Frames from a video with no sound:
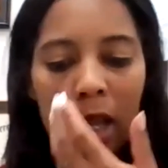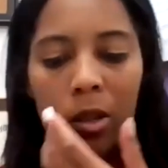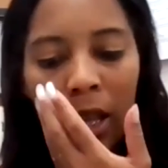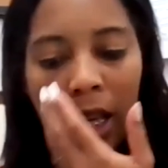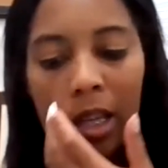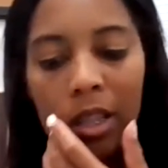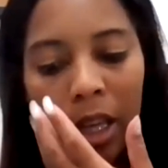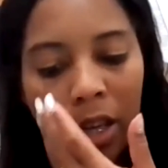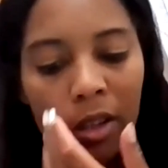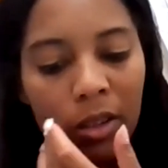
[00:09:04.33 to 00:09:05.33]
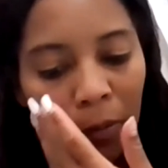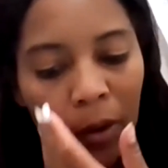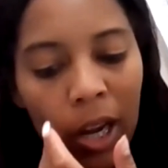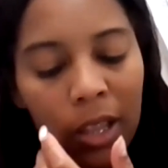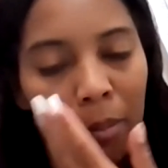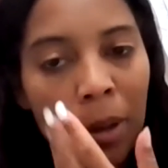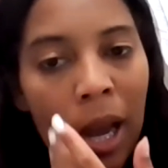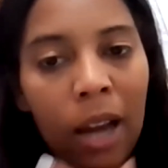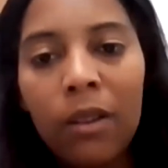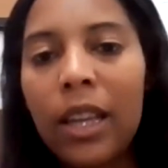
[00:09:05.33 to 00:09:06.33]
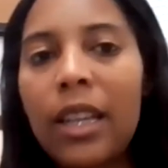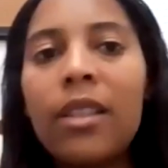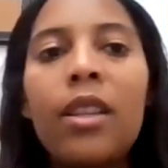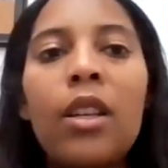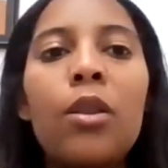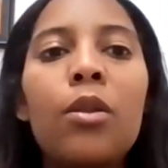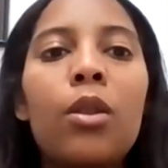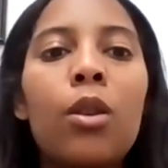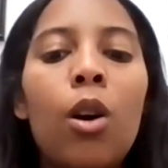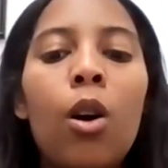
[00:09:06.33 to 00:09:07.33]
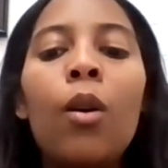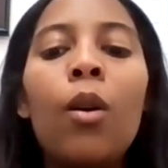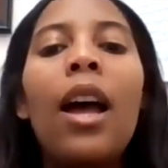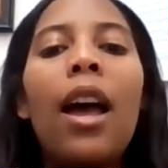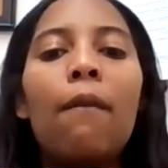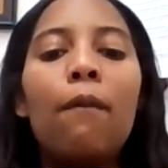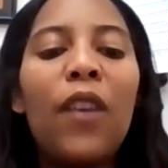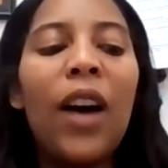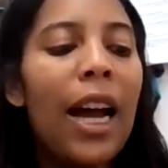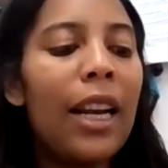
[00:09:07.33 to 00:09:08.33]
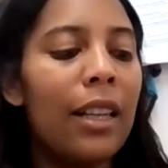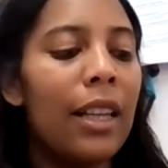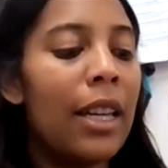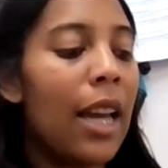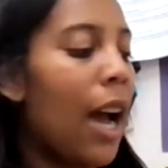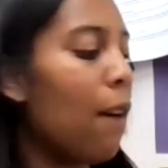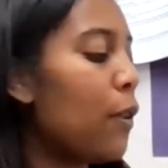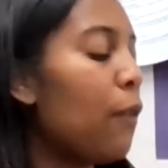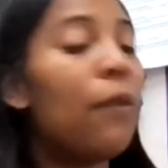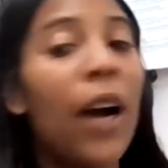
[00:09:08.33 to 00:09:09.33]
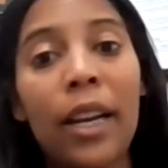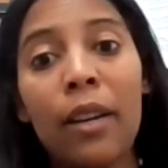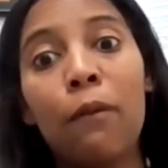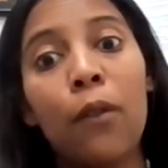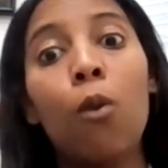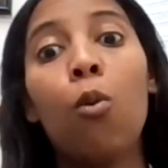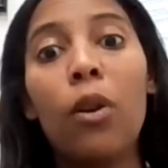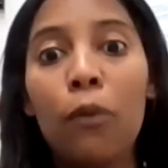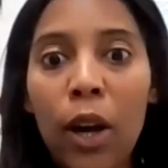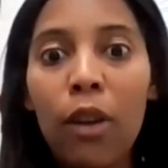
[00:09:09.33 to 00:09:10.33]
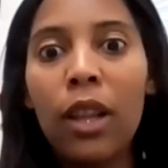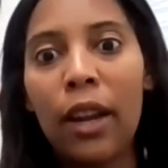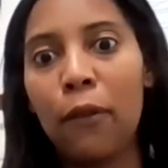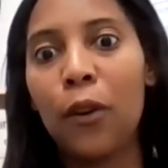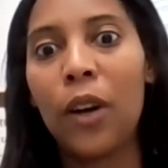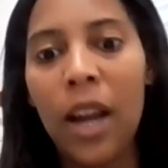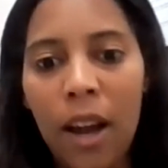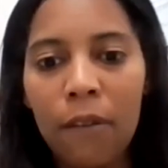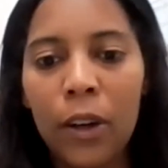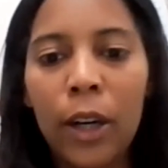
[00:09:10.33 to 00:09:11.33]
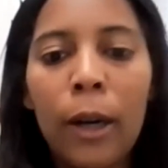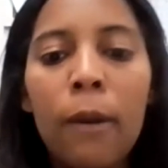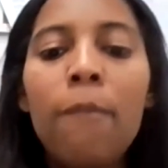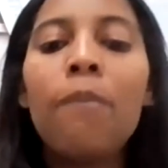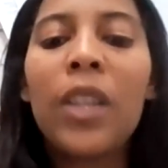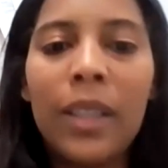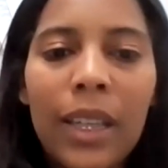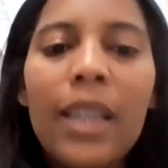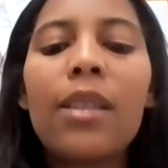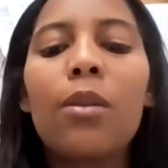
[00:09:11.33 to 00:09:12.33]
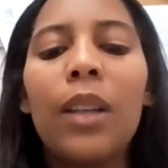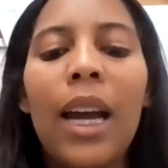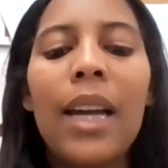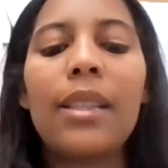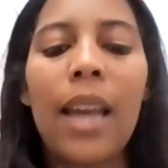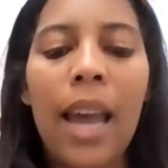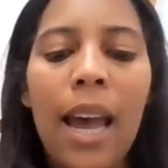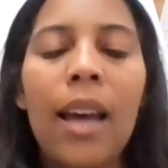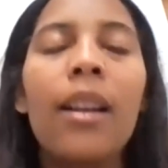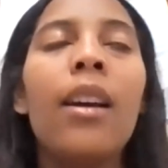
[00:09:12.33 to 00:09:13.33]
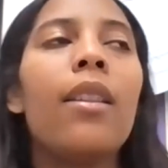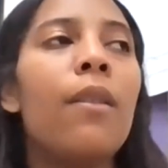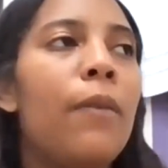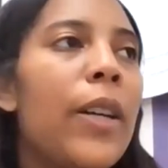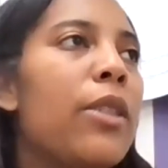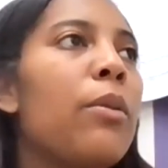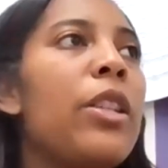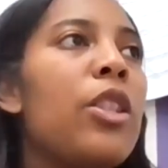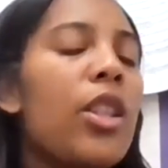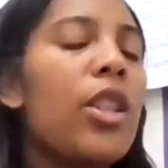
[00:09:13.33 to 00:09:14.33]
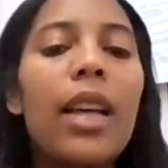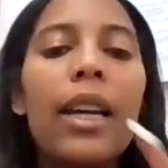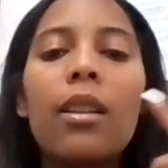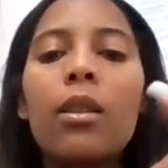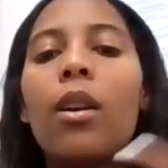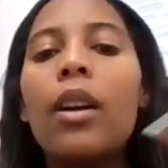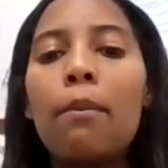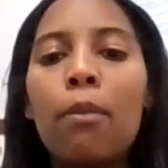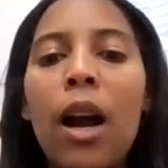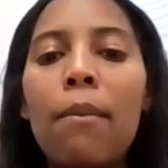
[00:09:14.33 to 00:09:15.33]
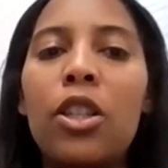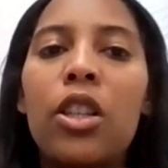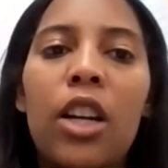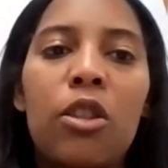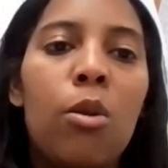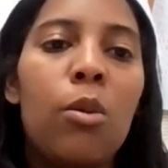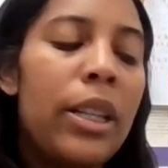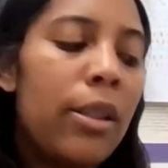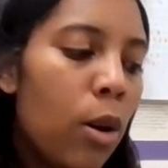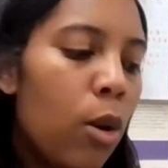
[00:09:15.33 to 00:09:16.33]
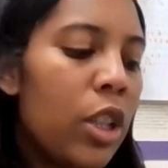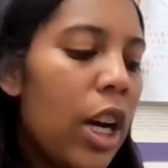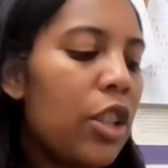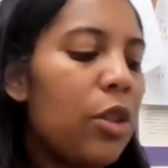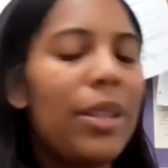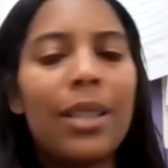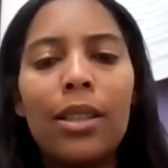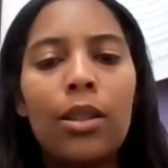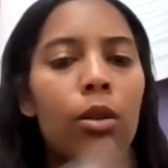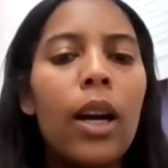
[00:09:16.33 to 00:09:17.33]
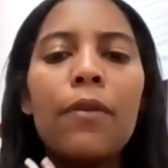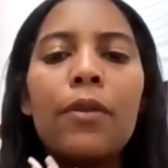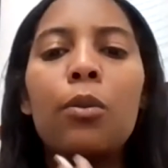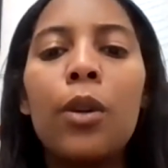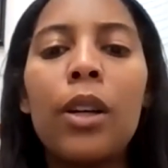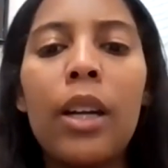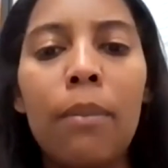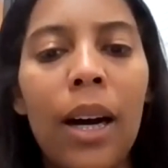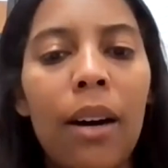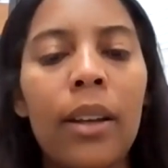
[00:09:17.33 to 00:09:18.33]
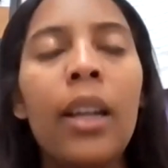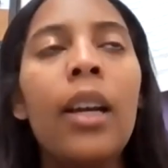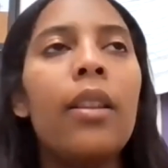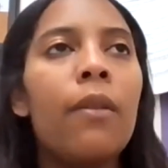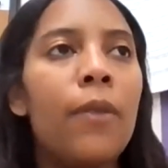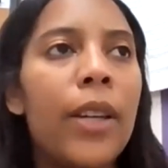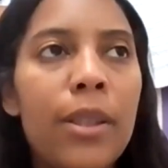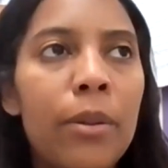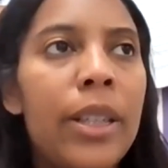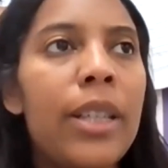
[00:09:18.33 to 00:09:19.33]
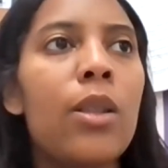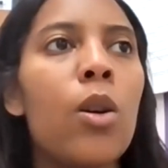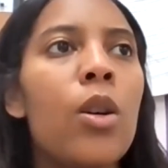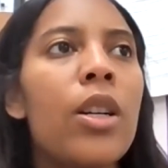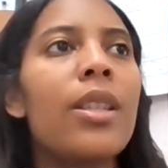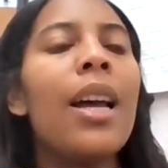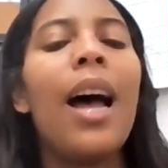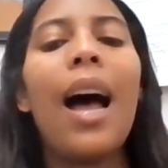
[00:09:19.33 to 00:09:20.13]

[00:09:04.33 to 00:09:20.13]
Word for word: And so they continued to fight the battle. They continued to go. And finally, after fighting for what felt like forever, the Israelites had the victory. Just like the Lord had promised Joshua when he told Joshua, he says, You don't have to worry about it. The victory is yours.